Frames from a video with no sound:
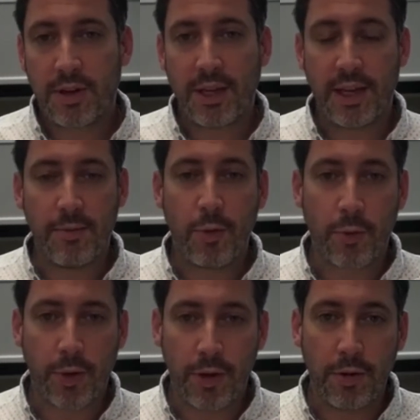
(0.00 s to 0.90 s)
getting more
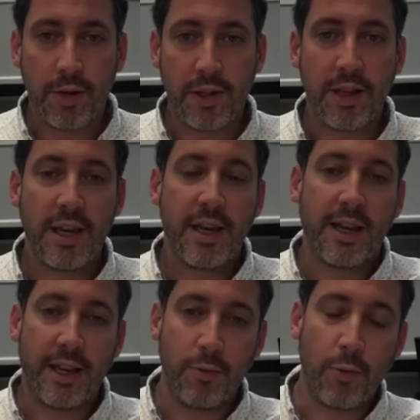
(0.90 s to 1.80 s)
recluded
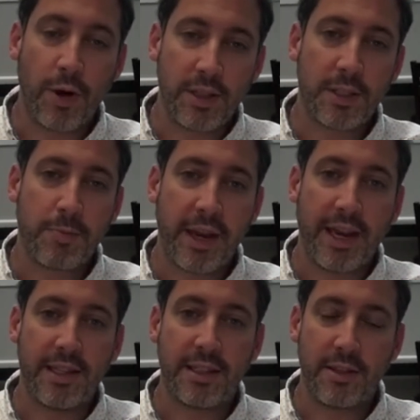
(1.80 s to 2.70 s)
in one
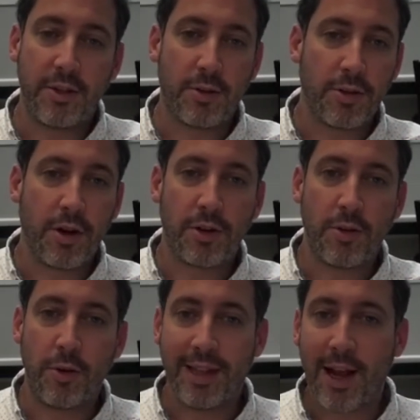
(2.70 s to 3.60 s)
space and you're not
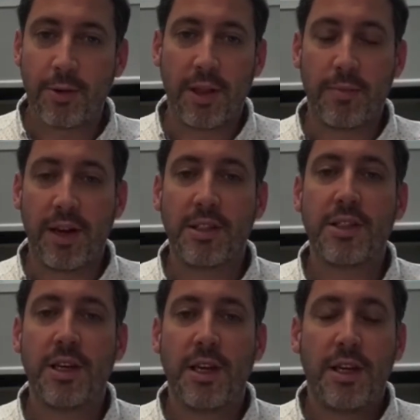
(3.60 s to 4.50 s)
going out that
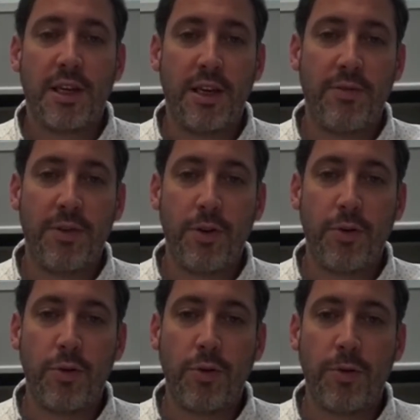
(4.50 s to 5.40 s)
much. If
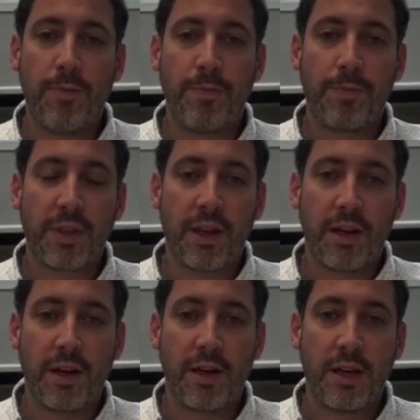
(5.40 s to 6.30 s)
you
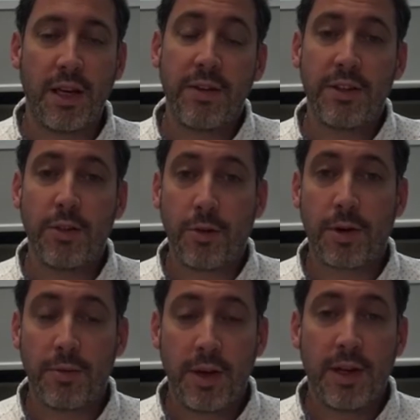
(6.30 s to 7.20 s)
even you
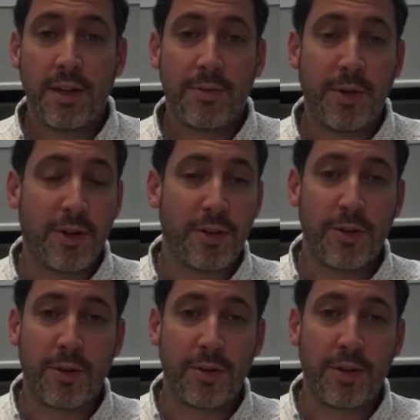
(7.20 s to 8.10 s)
are because
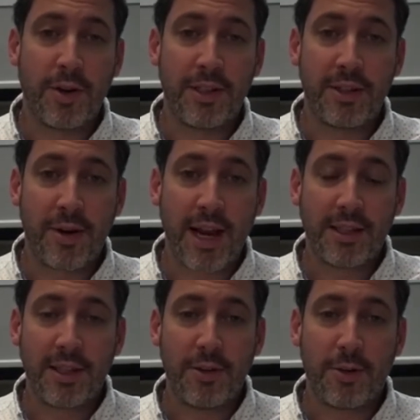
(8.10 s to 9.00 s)
you're not
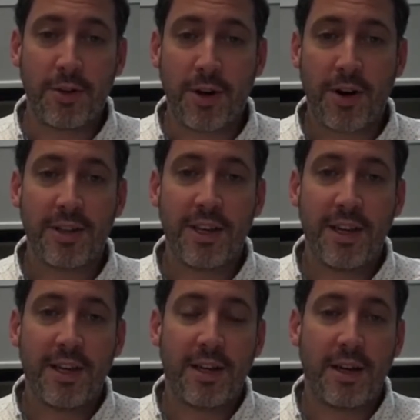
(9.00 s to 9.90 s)
interacting, you're not
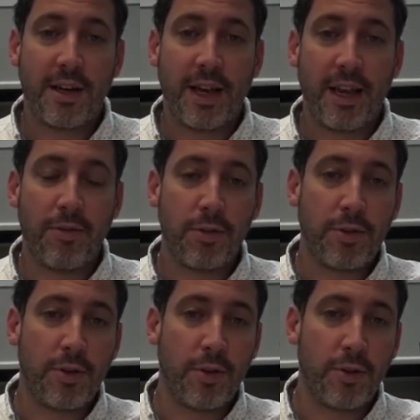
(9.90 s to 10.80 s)
able
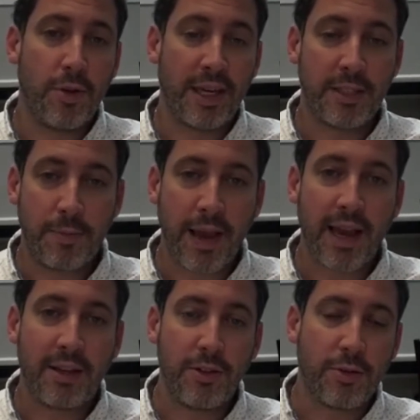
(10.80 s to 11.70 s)
to
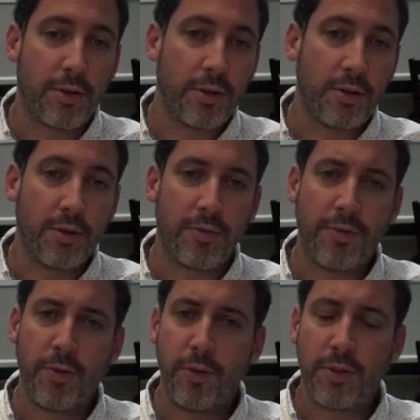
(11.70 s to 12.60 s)
expand your
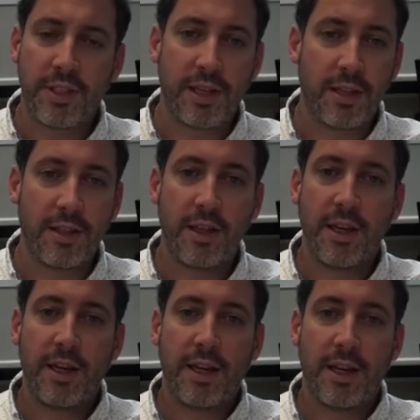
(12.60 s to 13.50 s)
foods, and
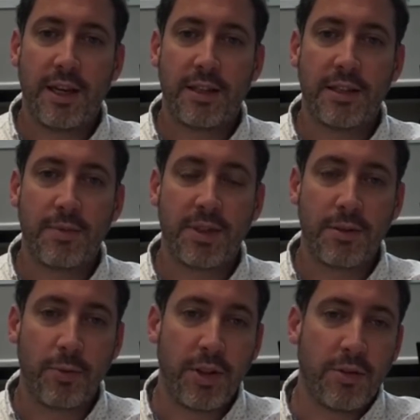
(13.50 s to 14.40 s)

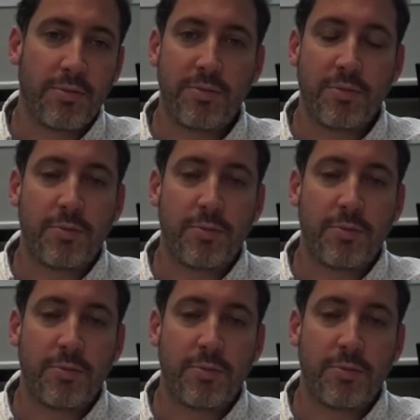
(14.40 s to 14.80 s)
sometimes we don't.